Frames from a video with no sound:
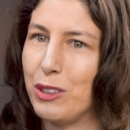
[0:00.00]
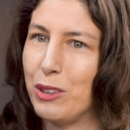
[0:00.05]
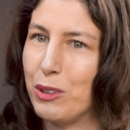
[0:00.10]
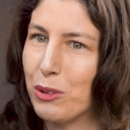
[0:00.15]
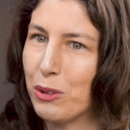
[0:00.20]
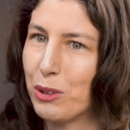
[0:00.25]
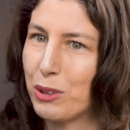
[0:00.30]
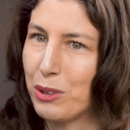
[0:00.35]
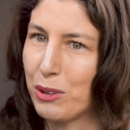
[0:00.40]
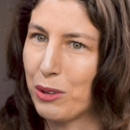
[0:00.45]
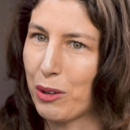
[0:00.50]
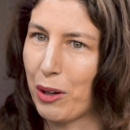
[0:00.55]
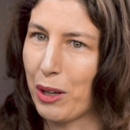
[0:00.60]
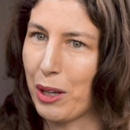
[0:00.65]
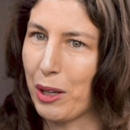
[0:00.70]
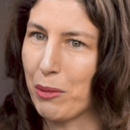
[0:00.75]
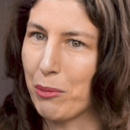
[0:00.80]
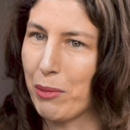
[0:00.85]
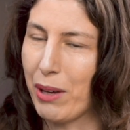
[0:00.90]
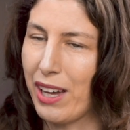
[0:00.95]
you're
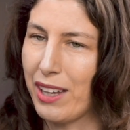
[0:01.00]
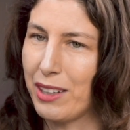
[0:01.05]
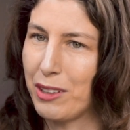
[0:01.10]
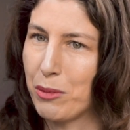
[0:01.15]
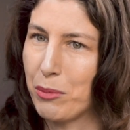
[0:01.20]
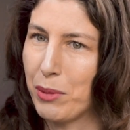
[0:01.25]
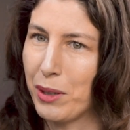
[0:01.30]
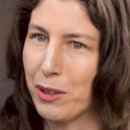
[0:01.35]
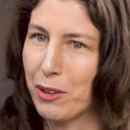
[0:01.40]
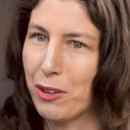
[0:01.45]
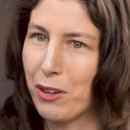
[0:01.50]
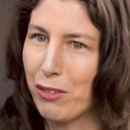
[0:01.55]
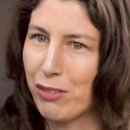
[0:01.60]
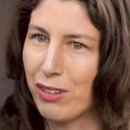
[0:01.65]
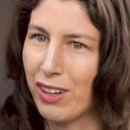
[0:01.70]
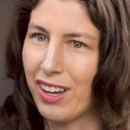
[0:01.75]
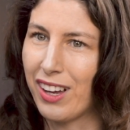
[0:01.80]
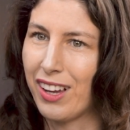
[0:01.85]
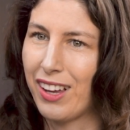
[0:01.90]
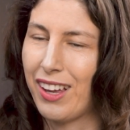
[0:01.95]
talking about to be on
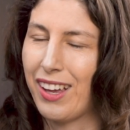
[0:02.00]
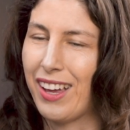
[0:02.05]
offer.